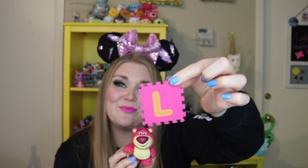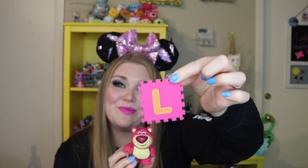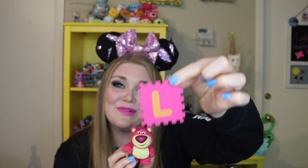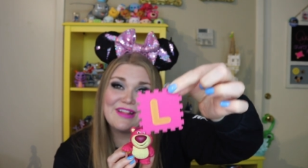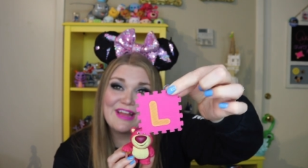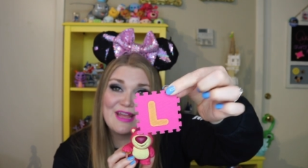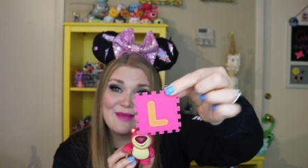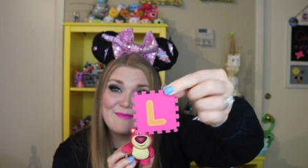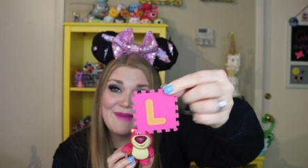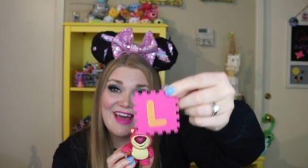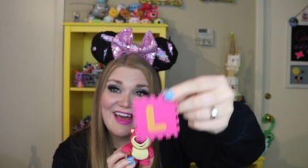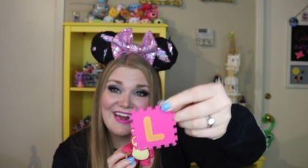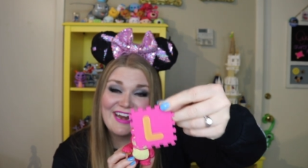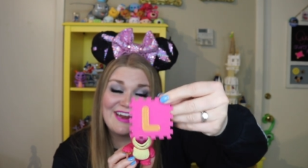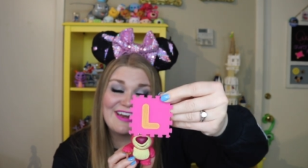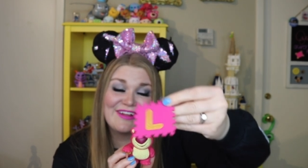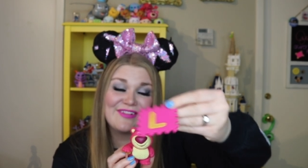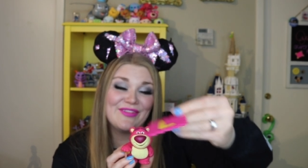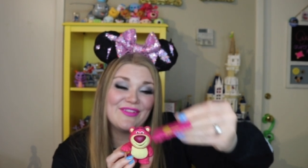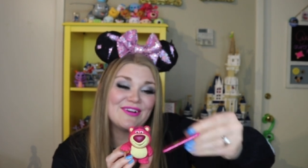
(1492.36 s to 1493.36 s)
playmat,
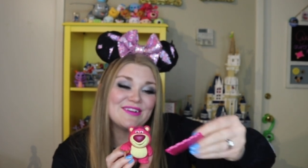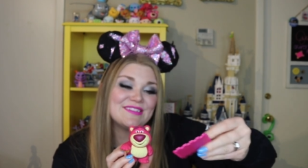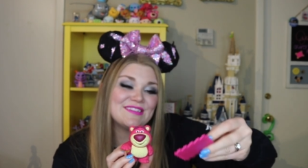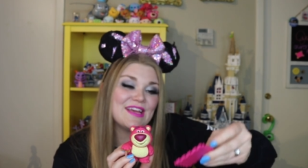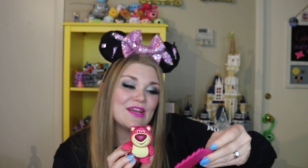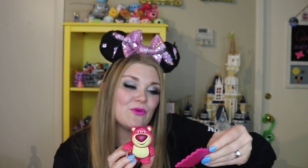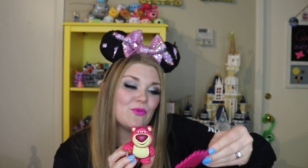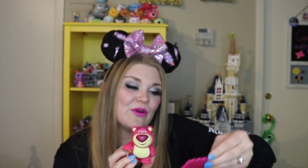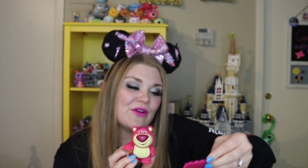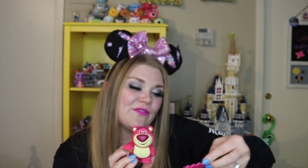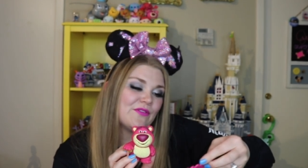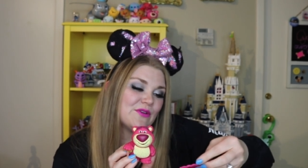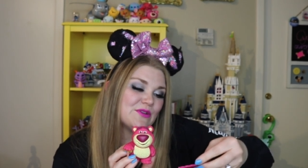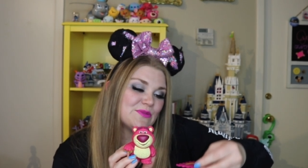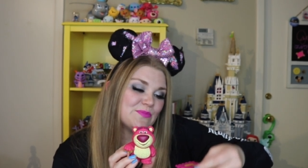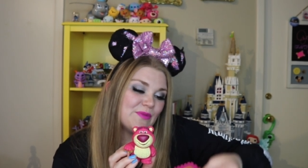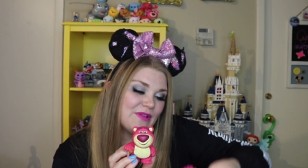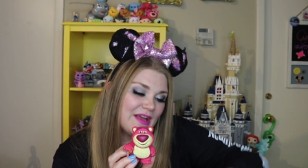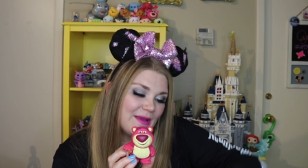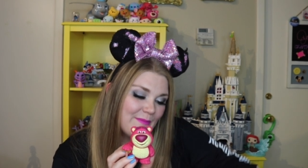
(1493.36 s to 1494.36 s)
and it looks like one of
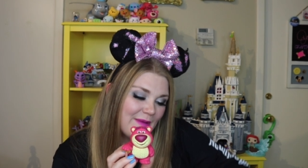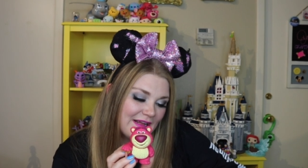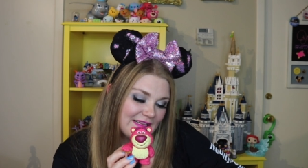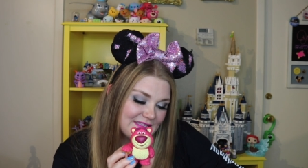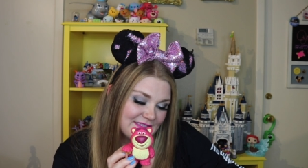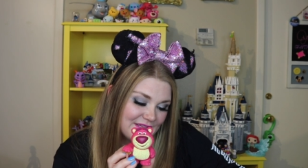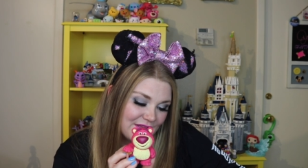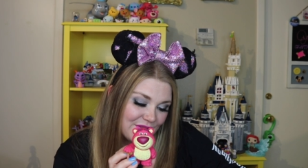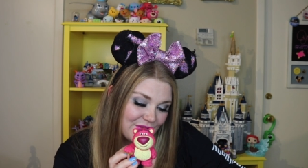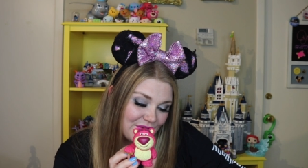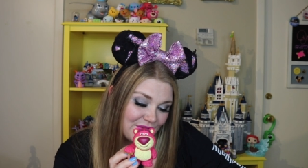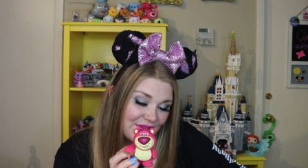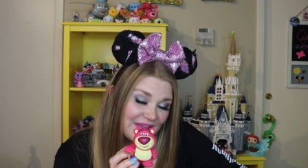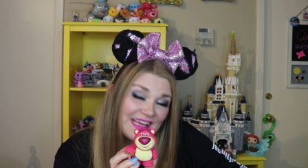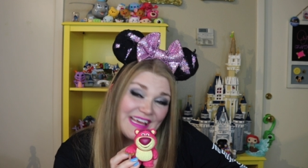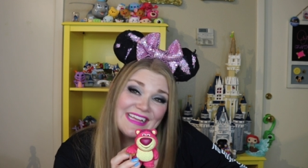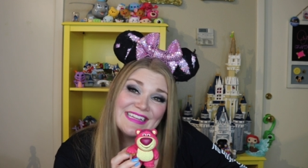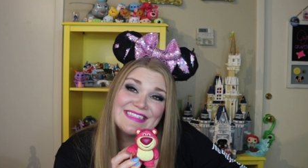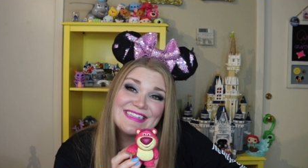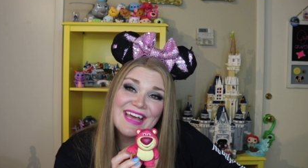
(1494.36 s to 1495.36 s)
those playmats that little
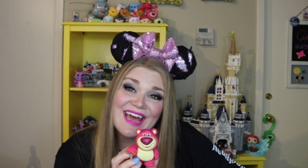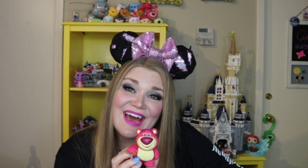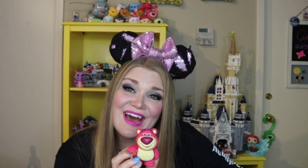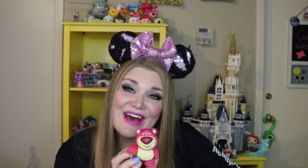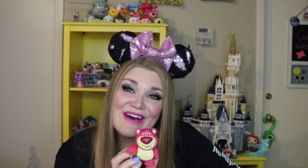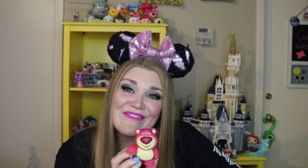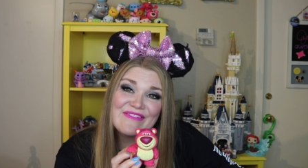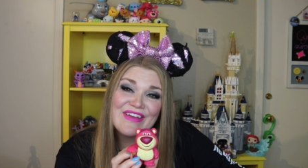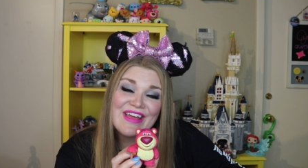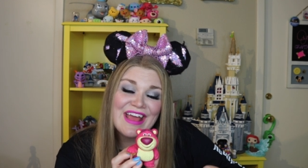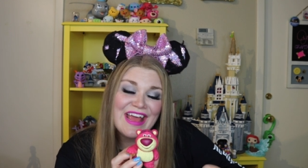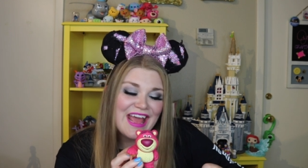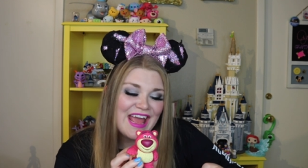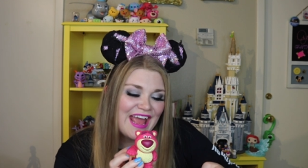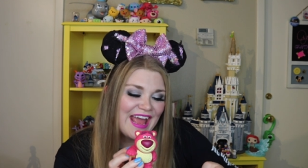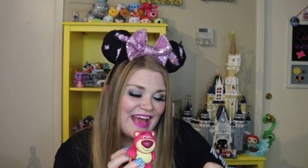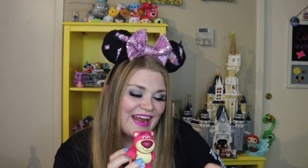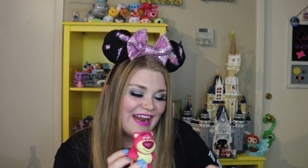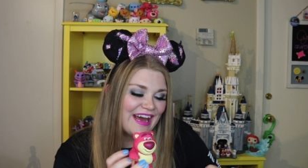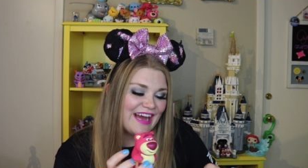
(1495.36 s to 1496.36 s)
kids have.
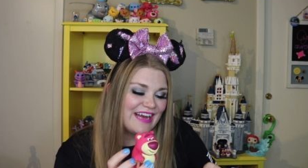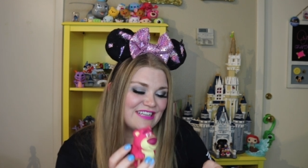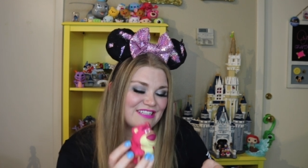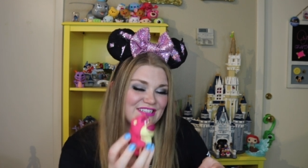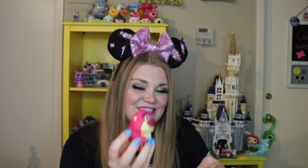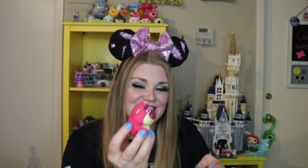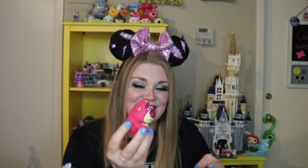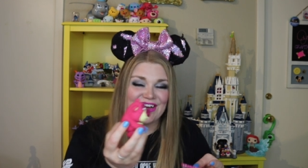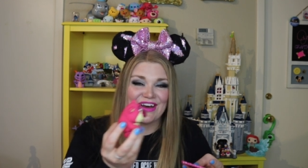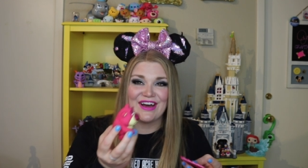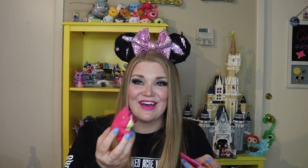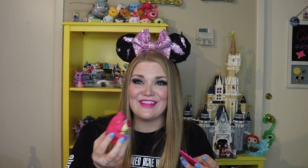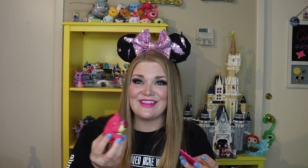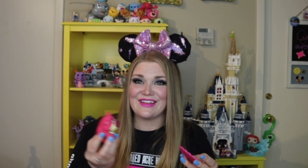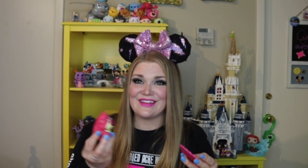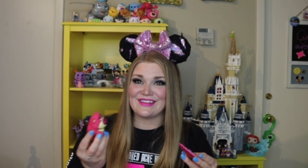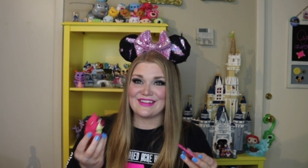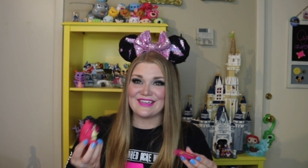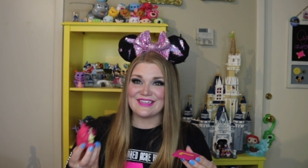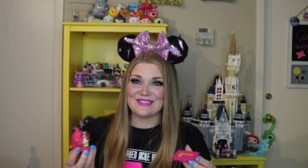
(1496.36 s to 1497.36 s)
And I just thought
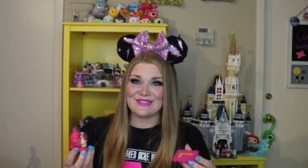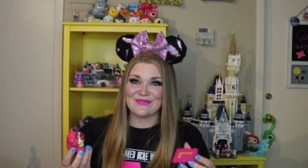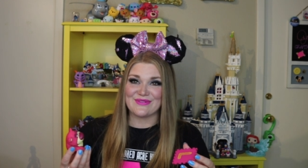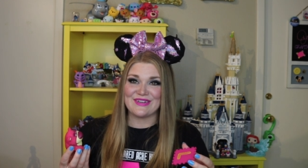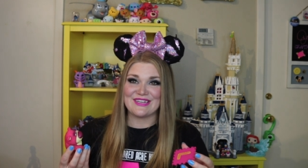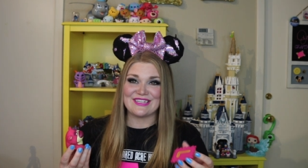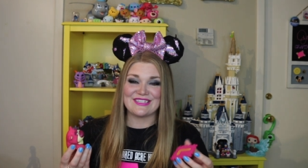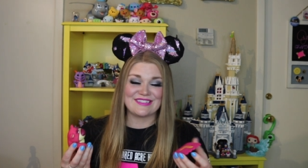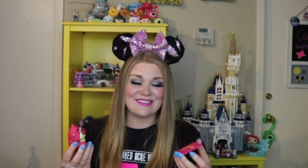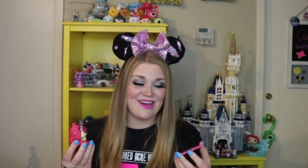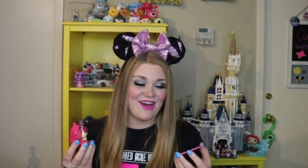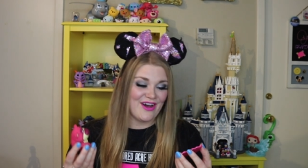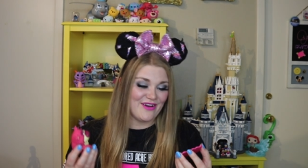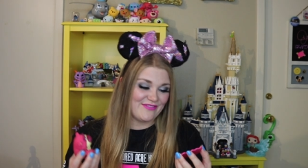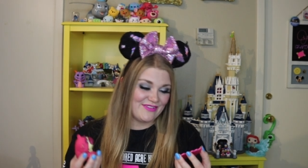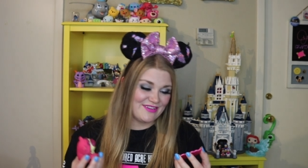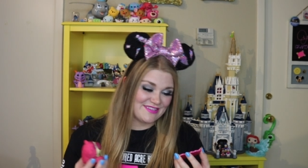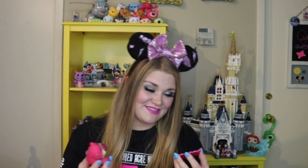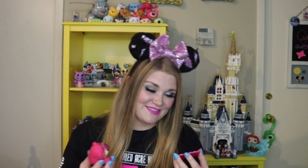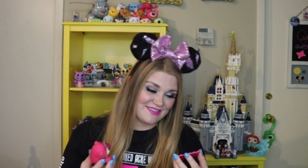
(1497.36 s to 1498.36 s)
that this was
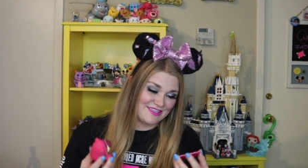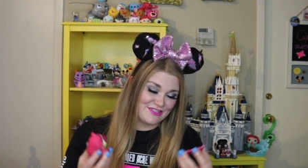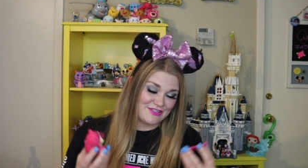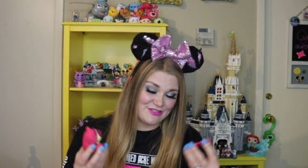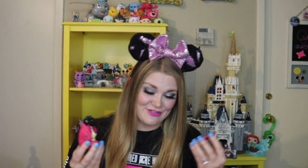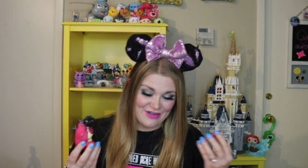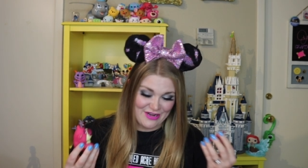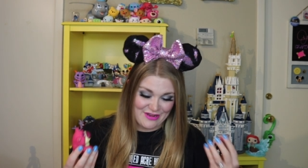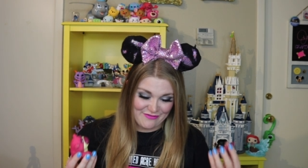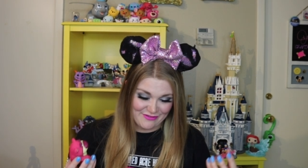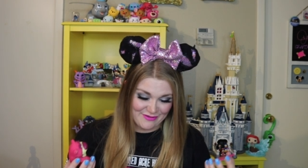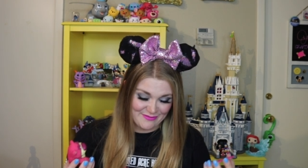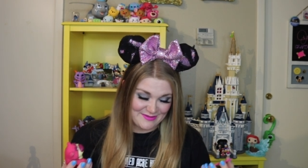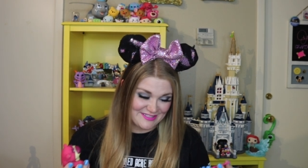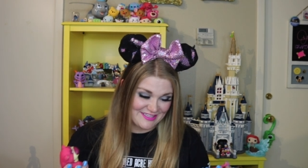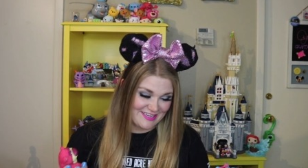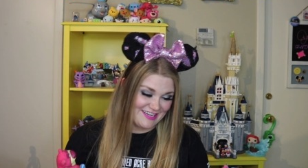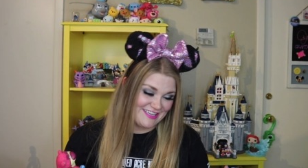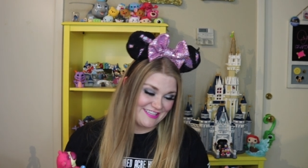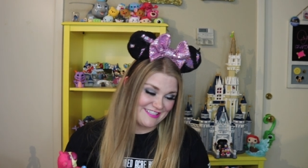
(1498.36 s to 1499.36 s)
obviously straight from
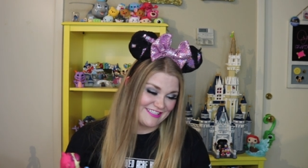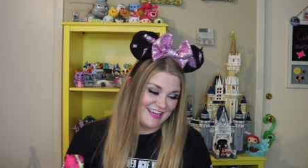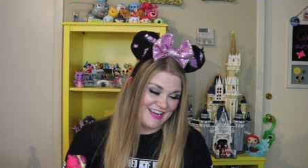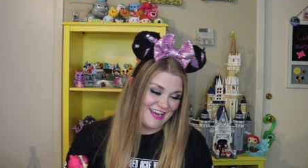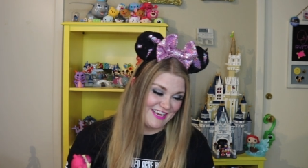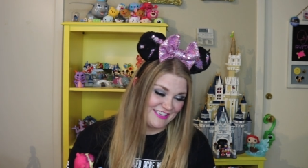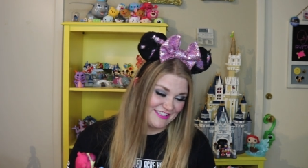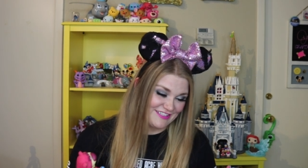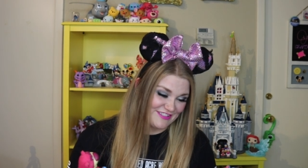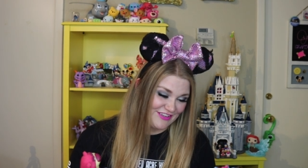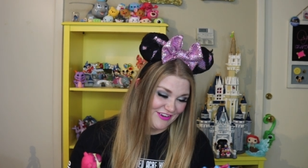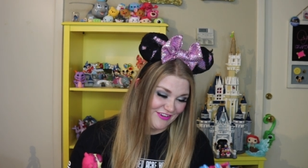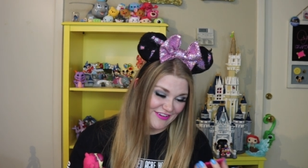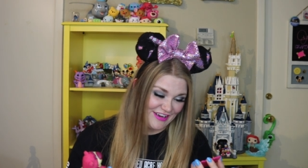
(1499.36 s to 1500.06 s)
Sunnyside, so